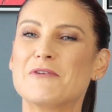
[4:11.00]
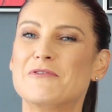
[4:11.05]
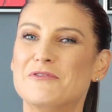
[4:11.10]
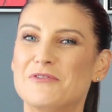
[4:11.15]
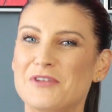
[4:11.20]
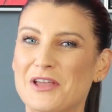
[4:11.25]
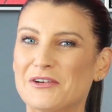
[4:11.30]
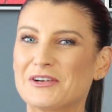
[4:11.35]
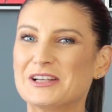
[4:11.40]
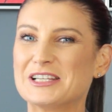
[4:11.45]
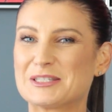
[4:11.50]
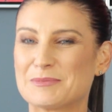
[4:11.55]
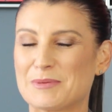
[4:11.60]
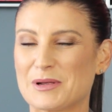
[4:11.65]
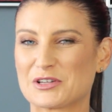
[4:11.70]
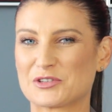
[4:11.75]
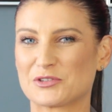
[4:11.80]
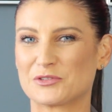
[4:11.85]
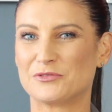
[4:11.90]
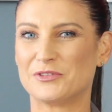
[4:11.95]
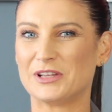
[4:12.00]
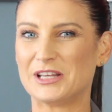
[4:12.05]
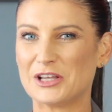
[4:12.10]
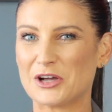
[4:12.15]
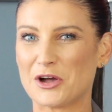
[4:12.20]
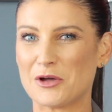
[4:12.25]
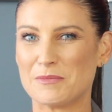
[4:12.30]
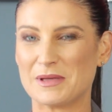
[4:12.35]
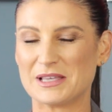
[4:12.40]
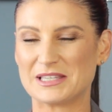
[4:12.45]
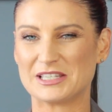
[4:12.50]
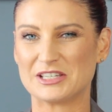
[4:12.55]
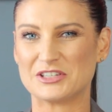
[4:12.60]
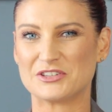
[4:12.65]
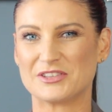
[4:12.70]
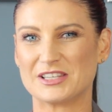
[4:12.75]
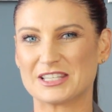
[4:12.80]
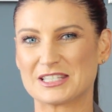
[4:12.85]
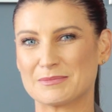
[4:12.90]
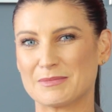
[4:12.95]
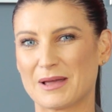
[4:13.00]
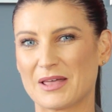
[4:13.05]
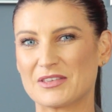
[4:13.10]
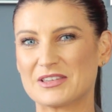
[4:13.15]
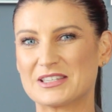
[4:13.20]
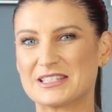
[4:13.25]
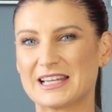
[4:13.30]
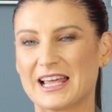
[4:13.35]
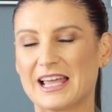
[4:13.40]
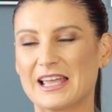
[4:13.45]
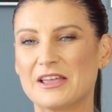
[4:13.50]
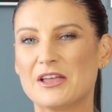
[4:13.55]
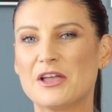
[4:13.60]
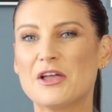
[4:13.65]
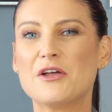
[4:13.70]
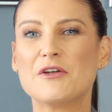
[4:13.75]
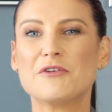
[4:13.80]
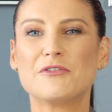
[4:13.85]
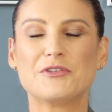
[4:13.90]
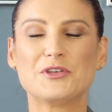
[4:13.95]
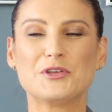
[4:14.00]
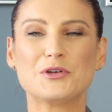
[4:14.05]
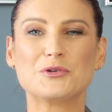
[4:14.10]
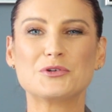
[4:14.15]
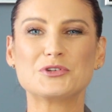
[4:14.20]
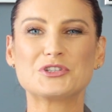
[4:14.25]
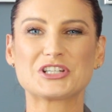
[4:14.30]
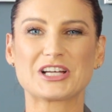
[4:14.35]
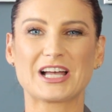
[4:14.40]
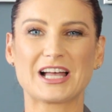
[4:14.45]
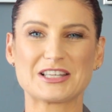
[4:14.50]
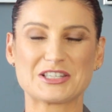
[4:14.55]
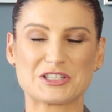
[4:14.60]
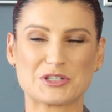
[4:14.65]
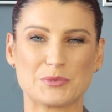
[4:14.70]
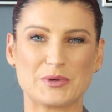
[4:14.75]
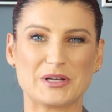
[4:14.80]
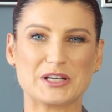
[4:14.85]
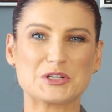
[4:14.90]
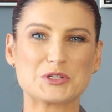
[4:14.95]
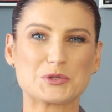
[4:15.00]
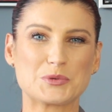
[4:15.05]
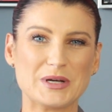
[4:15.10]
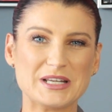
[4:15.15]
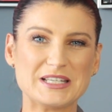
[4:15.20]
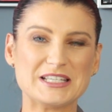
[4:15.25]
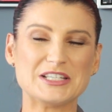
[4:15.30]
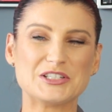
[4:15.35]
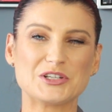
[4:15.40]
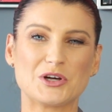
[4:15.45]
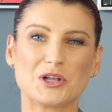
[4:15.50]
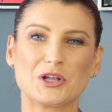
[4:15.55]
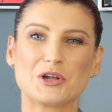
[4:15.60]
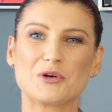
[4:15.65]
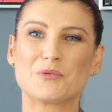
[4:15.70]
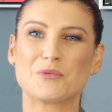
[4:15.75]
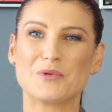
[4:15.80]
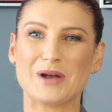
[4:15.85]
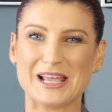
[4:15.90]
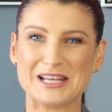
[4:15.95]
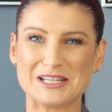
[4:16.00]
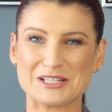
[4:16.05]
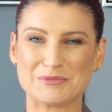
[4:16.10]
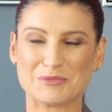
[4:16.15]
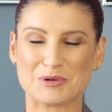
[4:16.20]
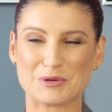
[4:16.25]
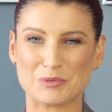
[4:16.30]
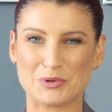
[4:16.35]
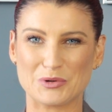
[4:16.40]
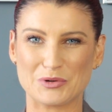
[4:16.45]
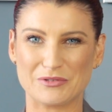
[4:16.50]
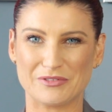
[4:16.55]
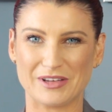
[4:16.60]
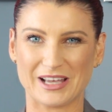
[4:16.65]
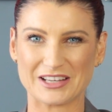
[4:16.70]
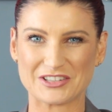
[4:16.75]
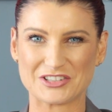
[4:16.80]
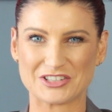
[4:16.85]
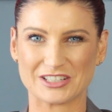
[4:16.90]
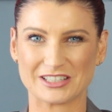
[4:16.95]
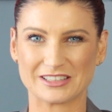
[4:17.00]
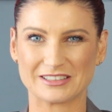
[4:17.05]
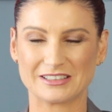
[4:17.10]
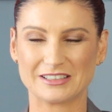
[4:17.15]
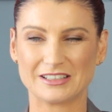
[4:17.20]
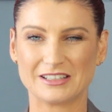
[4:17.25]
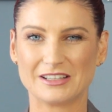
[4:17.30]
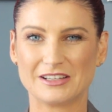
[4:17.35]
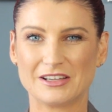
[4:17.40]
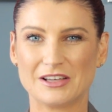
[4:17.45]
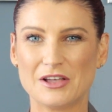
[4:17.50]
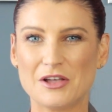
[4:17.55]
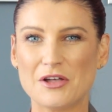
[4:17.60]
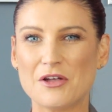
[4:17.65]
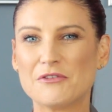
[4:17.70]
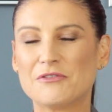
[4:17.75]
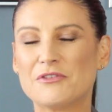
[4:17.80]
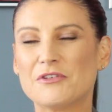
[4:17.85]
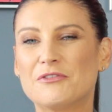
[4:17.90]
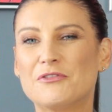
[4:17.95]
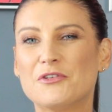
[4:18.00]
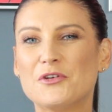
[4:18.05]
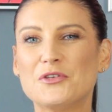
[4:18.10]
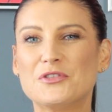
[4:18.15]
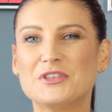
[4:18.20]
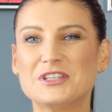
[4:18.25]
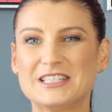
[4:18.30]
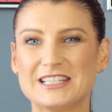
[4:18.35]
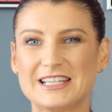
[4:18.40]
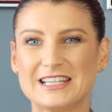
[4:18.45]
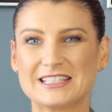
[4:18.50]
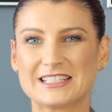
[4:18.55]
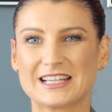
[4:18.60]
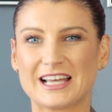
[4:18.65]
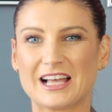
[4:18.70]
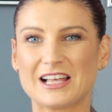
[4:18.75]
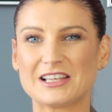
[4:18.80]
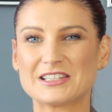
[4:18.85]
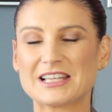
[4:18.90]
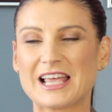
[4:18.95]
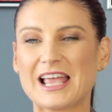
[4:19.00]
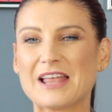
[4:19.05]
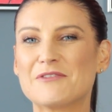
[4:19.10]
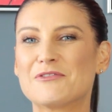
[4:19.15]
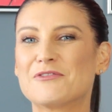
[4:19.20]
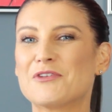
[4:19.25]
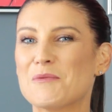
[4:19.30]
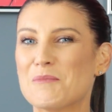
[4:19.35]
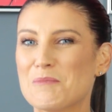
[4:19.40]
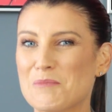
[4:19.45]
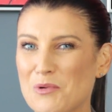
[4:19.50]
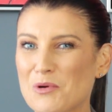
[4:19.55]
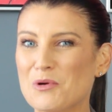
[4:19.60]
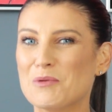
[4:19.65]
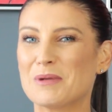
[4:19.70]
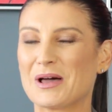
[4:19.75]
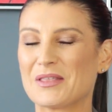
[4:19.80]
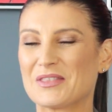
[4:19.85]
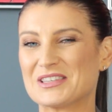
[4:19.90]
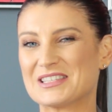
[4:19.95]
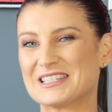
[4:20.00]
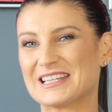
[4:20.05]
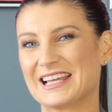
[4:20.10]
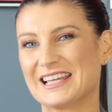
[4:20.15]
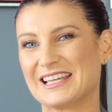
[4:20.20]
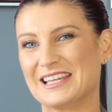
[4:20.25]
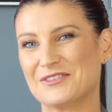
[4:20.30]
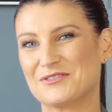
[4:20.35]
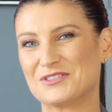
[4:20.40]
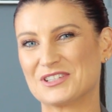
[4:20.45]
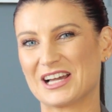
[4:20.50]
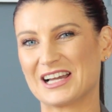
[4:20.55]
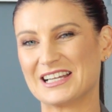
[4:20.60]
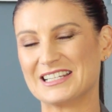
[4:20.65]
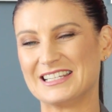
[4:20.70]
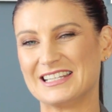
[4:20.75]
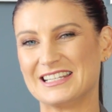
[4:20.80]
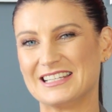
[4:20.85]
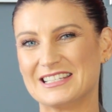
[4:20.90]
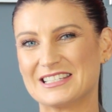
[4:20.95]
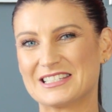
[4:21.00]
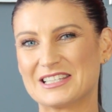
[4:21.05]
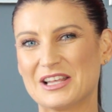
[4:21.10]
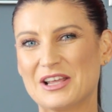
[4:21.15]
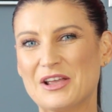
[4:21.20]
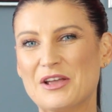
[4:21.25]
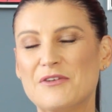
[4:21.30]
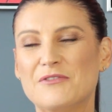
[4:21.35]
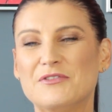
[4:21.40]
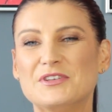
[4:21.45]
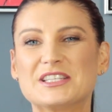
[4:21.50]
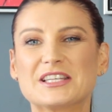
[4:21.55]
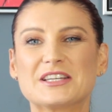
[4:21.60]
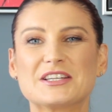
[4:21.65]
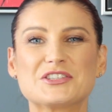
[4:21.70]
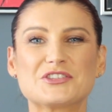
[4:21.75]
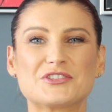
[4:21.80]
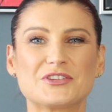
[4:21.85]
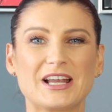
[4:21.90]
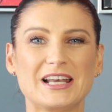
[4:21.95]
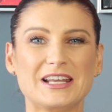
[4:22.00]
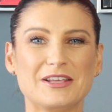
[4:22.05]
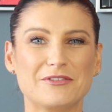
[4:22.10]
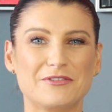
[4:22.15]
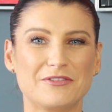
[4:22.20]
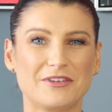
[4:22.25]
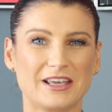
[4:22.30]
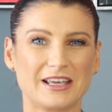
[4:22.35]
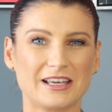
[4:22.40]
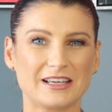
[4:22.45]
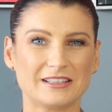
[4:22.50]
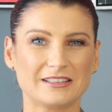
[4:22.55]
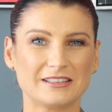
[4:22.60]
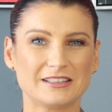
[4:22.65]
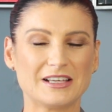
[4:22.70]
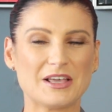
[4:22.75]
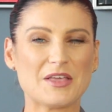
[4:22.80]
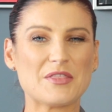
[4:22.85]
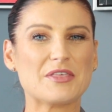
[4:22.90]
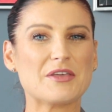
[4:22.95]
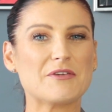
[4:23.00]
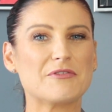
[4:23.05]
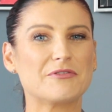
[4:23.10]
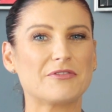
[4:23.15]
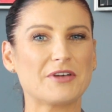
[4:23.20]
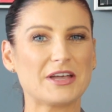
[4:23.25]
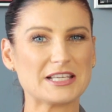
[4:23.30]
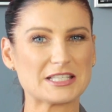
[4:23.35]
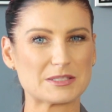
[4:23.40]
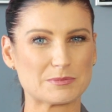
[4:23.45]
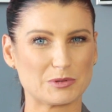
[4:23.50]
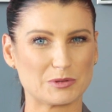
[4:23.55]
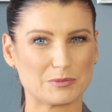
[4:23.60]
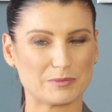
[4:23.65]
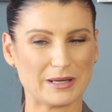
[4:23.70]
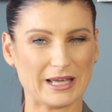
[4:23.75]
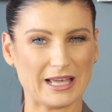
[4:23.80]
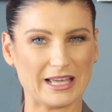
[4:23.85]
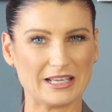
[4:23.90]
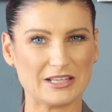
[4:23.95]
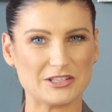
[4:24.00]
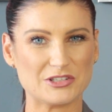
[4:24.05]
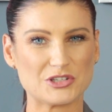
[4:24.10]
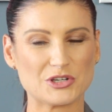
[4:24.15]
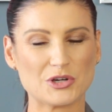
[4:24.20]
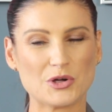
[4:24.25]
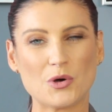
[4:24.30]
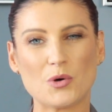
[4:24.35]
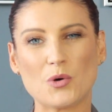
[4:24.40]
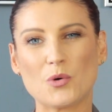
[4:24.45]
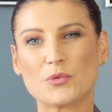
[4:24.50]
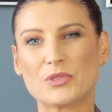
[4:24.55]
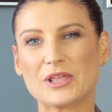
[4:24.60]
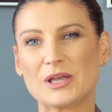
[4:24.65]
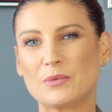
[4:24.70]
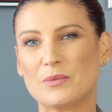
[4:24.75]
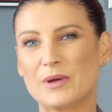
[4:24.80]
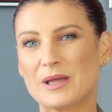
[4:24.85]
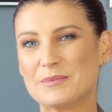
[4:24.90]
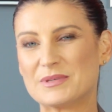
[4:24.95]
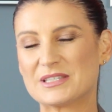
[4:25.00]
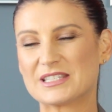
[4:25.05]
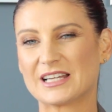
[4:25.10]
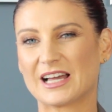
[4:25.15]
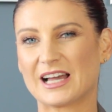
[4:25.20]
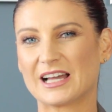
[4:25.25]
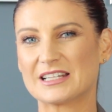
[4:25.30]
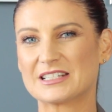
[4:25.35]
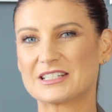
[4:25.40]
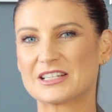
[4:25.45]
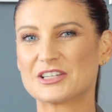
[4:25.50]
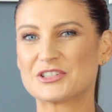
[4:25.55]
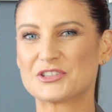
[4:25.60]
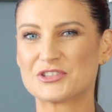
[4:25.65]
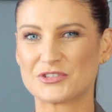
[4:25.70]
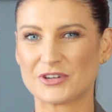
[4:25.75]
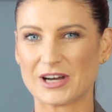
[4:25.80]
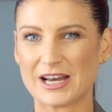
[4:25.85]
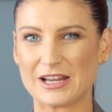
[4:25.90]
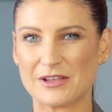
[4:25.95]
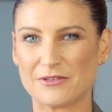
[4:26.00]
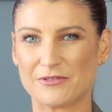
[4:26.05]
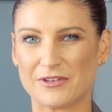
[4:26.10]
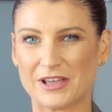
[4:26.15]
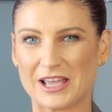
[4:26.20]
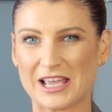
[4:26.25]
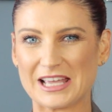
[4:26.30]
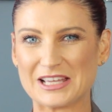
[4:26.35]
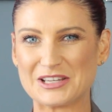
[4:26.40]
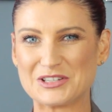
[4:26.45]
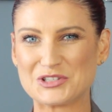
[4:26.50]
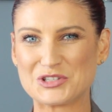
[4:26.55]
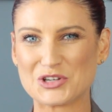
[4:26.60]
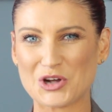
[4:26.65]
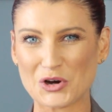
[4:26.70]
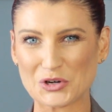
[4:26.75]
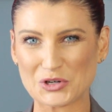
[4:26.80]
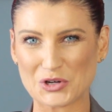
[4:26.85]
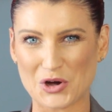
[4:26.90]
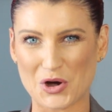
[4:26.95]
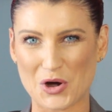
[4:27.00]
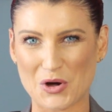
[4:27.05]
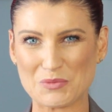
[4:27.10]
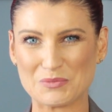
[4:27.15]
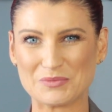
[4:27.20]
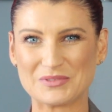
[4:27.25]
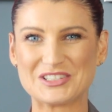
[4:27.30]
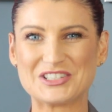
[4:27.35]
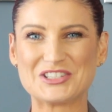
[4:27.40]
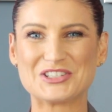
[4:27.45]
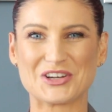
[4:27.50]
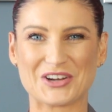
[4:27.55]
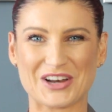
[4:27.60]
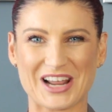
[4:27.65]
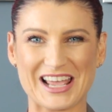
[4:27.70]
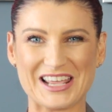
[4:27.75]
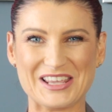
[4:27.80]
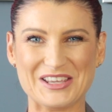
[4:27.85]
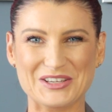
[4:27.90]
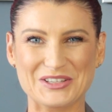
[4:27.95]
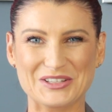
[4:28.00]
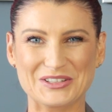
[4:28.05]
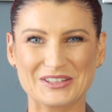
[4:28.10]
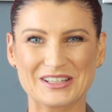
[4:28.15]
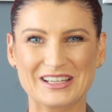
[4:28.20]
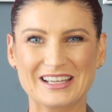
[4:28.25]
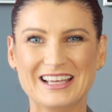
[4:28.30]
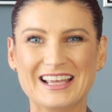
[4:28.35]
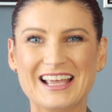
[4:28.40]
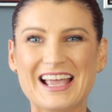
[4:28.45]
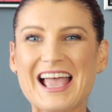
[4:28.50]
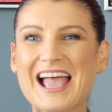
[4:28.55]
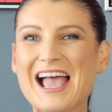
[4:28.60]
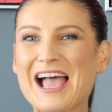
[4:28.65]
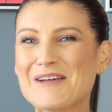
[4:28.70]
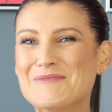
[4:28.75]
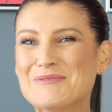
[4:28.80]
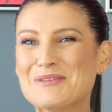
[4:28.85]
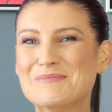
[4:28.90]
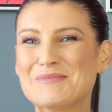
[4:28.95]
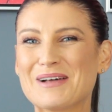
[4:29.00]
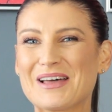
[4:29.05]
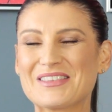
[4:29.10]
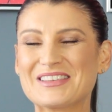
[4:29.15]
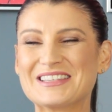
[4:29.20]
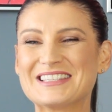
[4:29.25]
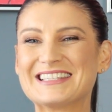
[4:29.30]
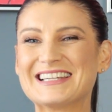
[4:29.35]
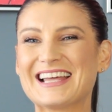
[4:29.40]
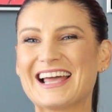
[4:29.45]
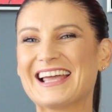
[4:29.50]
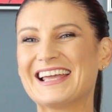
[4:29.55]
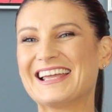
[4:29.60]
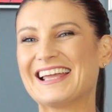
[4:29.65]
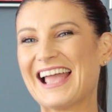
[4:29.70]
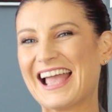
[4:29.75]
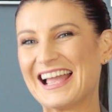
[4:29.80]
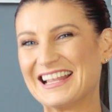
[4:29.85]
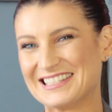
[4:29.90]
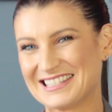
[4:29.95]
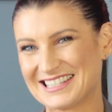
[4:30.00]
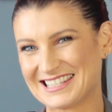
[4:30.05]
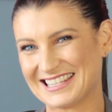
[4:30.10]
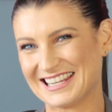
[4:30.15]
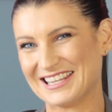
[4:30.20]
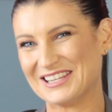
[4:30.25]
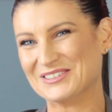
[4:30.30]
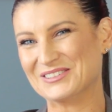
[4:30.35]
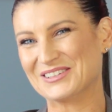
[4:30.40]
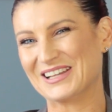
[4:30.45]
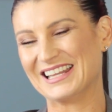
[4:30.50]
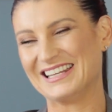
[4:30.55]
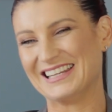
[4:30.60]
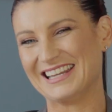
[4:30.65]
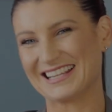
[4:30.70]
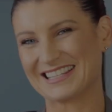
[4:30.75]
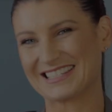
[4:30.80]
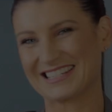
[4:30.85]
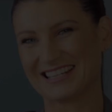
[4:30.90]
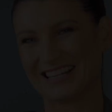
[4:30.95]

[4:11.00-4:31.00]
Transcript: a very special video message this Mother's Day for your chance to win a $20 random reward voucher. For further details and for more Mother's Day gift ideas, visit Australia Fair, their Facebook page or their website australiafair.com.au. Happy Mother's Day and see you again next